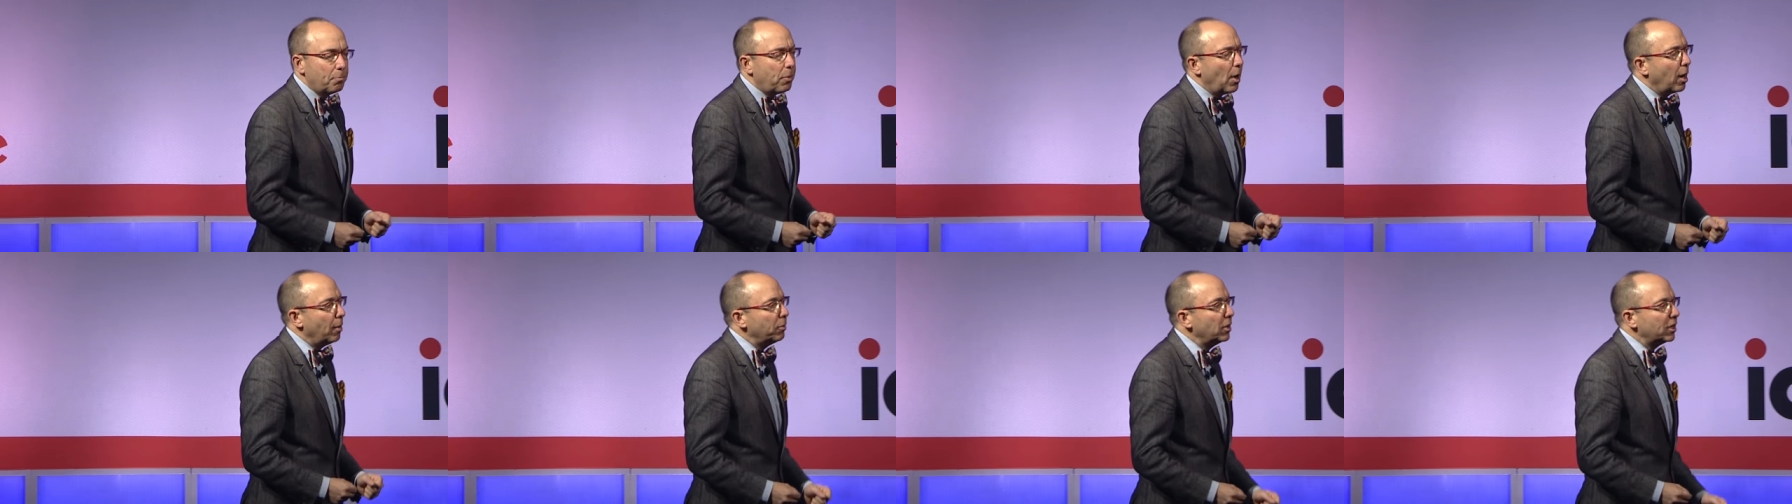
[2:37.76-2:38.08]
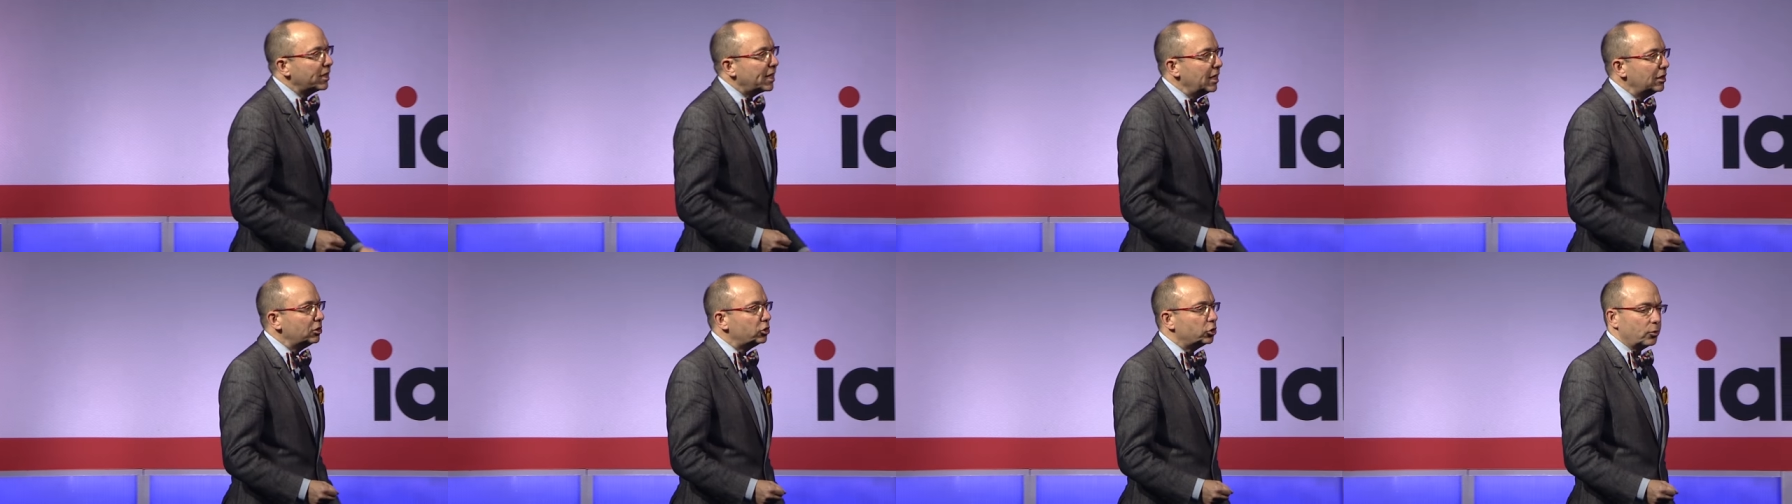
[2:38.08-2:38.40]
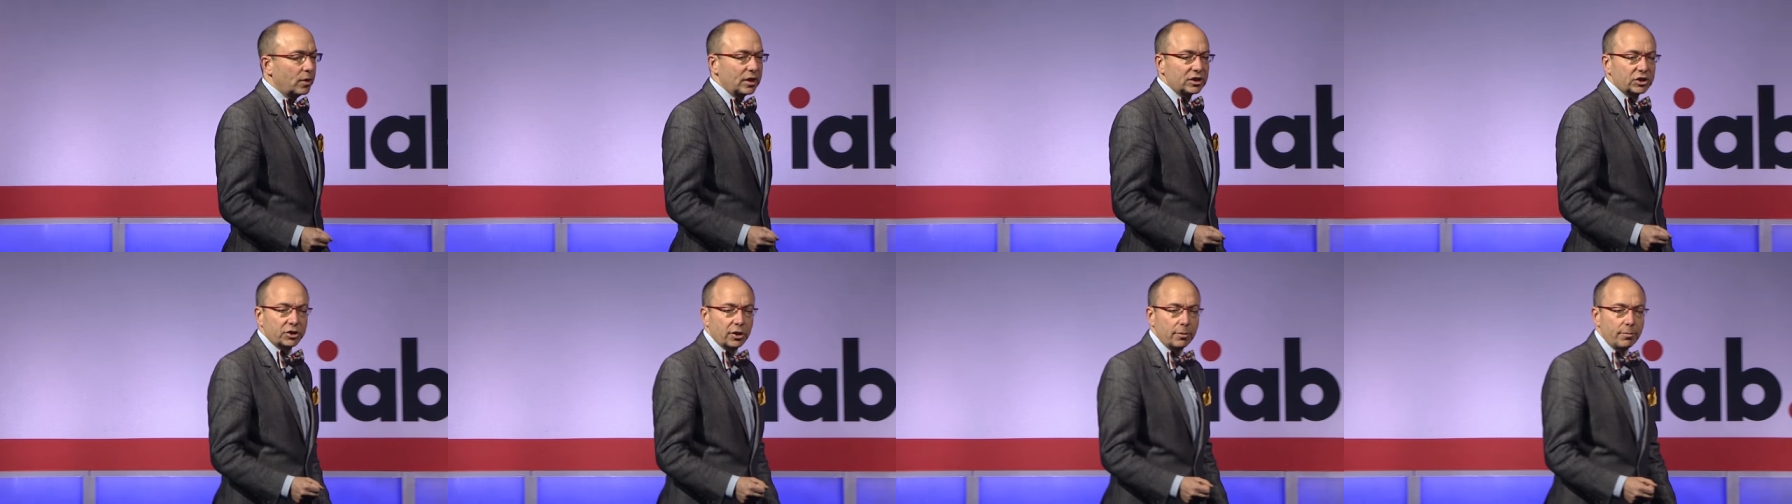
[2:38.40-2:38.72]
public
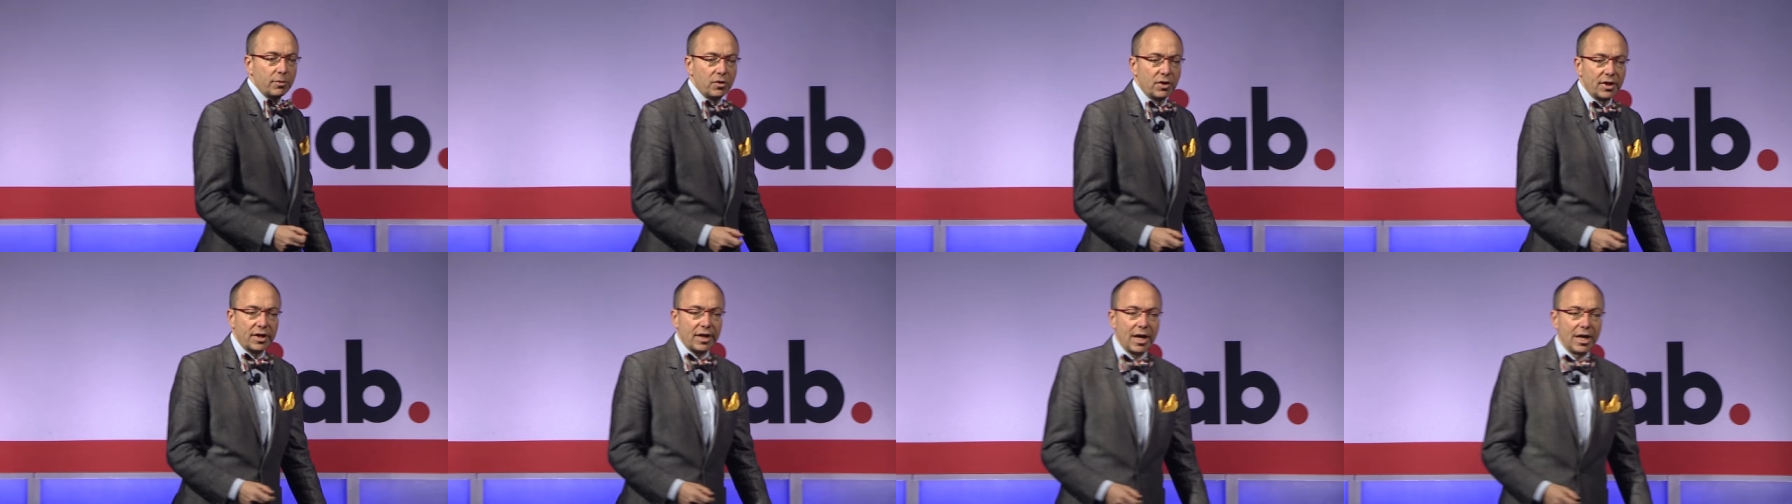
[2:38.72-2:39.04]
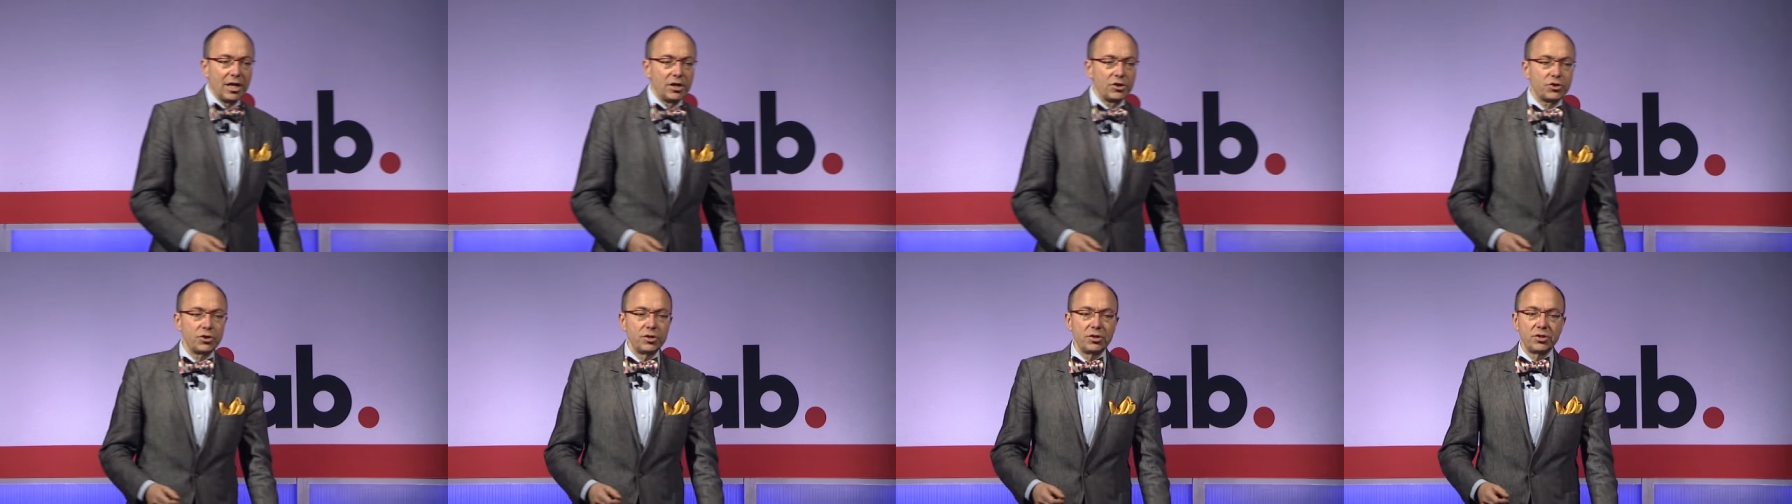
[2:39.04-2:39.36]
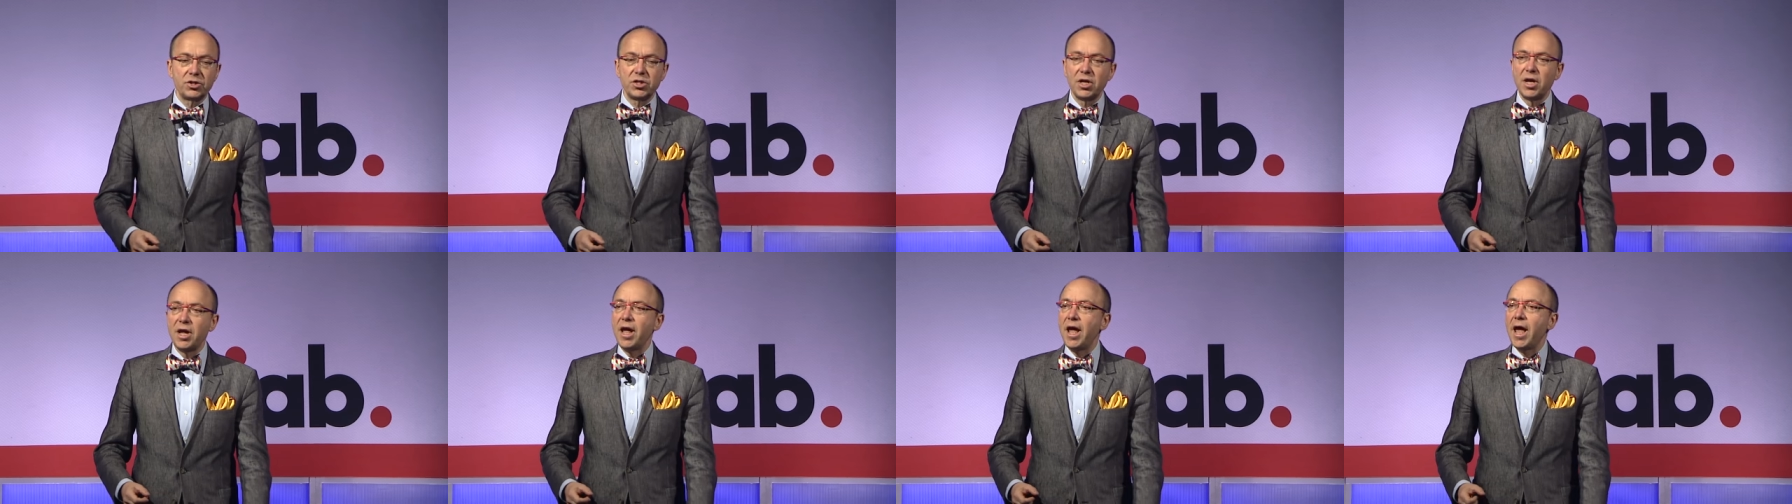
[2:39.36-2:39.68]
interest
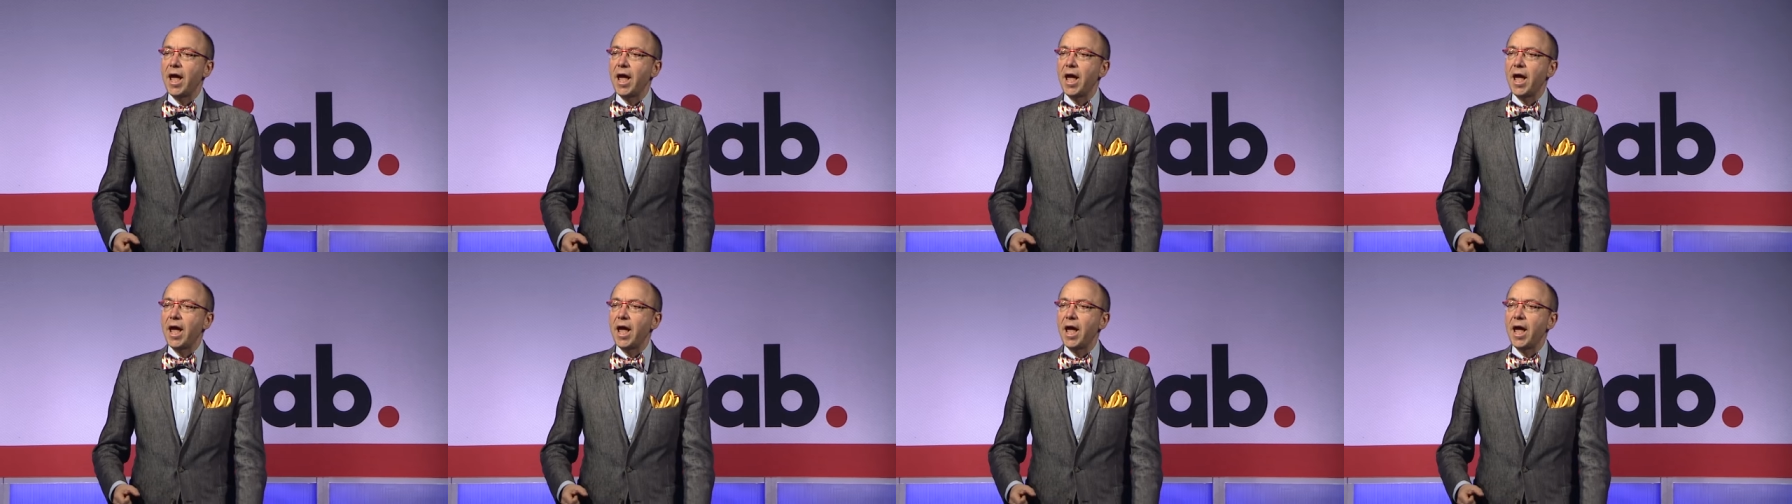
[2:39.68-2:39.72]
communications,